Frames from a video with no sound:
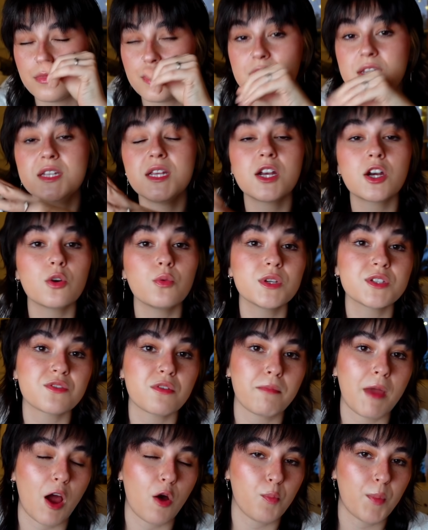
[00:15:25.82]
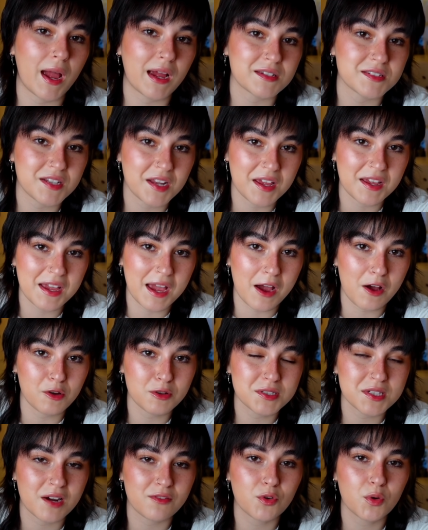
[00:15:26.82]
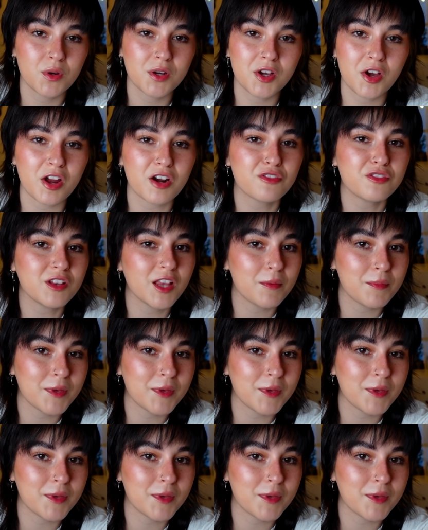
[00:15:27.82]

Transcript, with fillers: The dinner was from Outback Steakhouse. Everyone got a filet